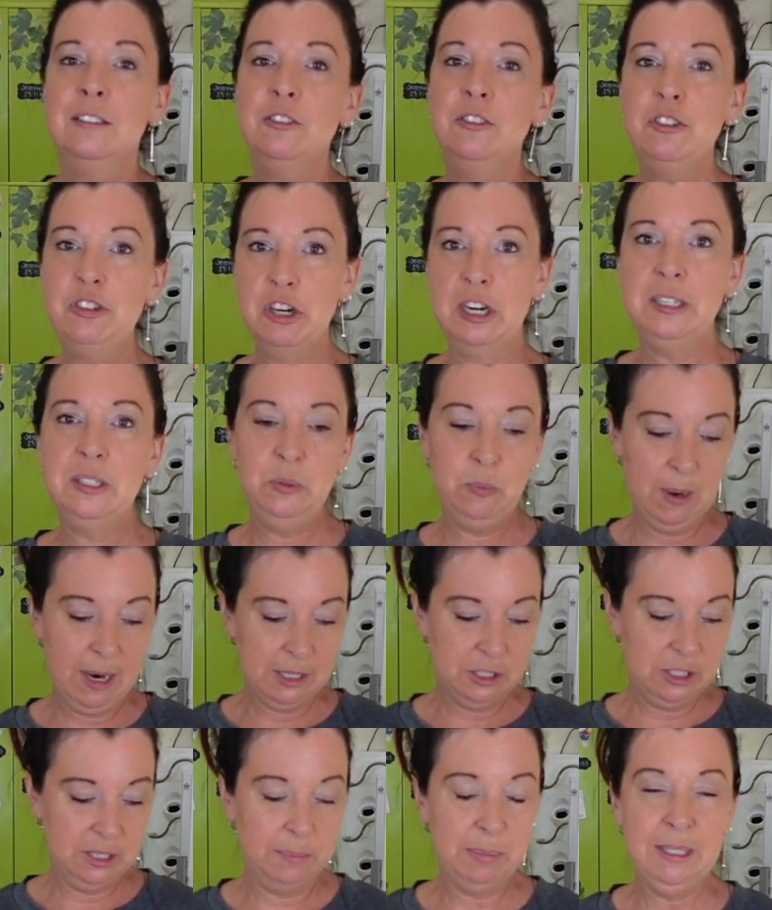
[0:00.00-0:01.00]
Just
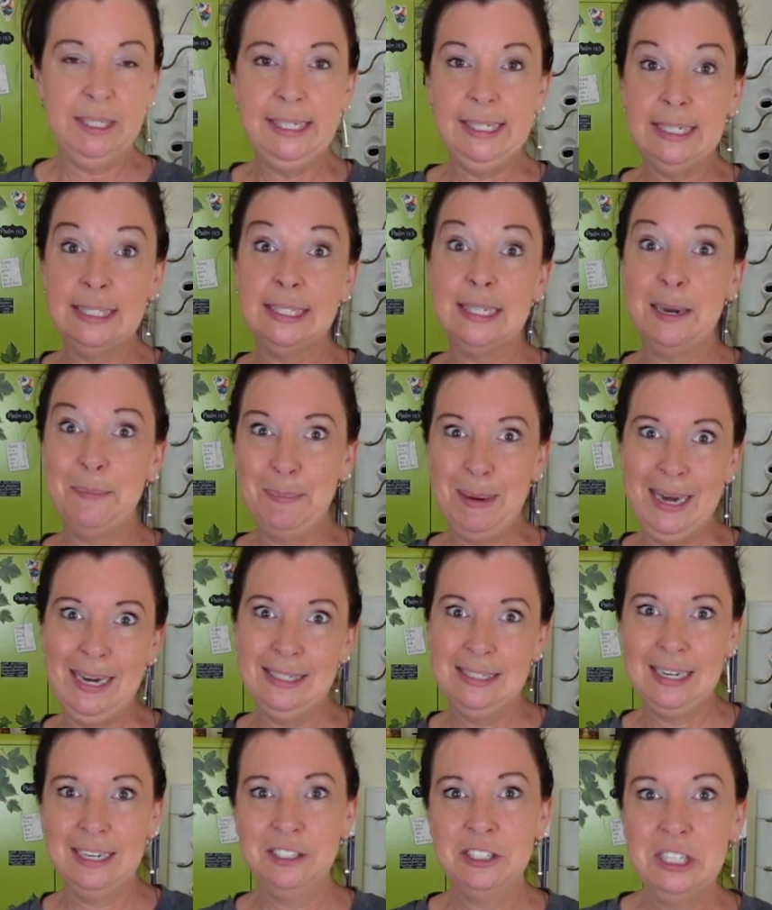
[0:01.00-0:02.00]
watch the plants and pay
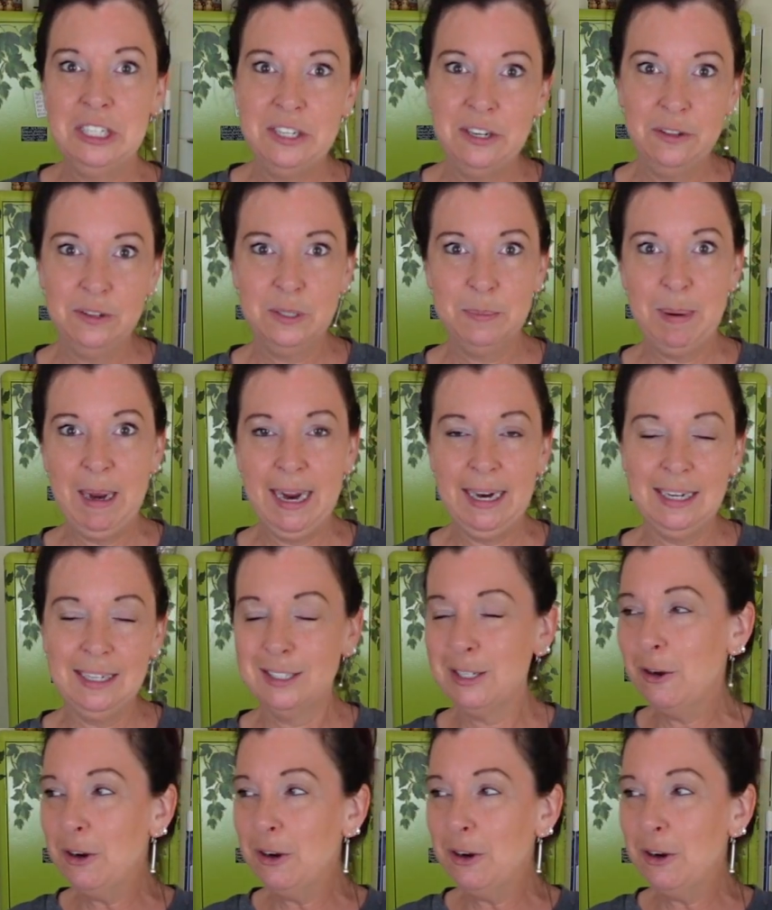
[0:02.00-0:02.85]
attention to those packets.